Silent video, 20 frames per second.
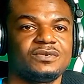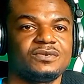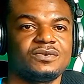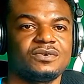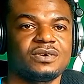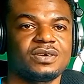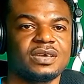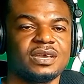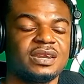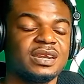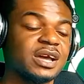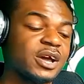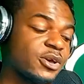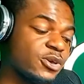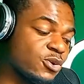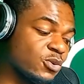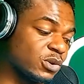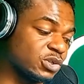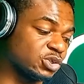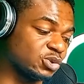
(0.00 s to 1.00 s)
Okay, now
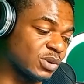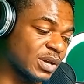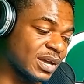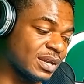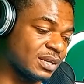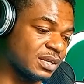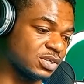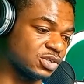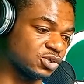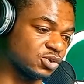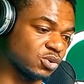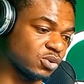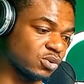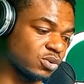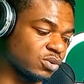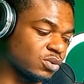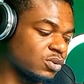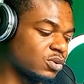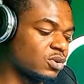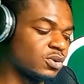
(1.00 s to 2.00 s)
you want to end the song.
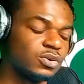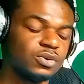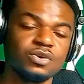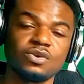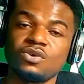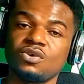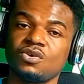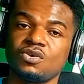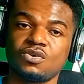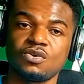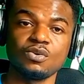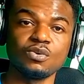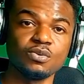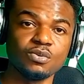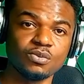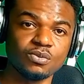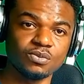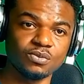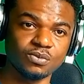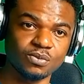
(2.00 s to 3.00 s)

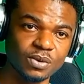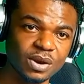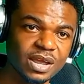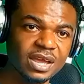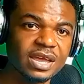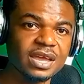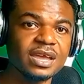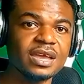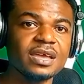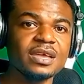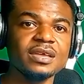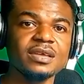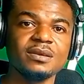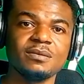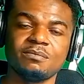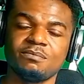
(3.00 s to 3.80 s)
Re